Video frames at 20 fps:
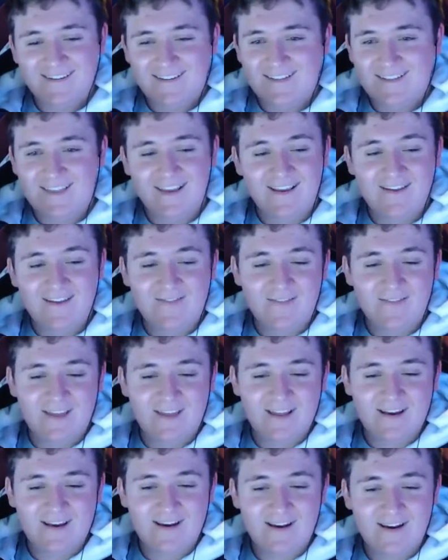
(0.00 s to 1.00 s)
Thank you for
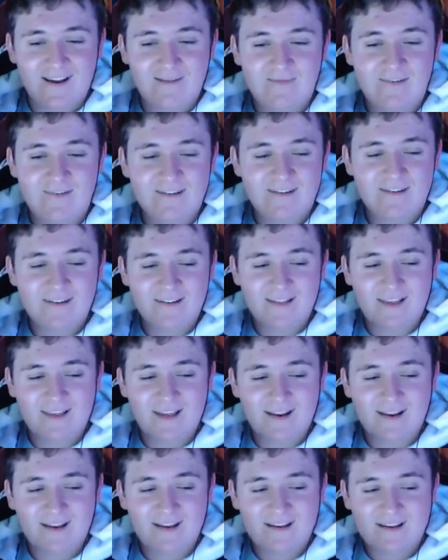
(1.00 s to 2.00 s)
that. I appreciate that.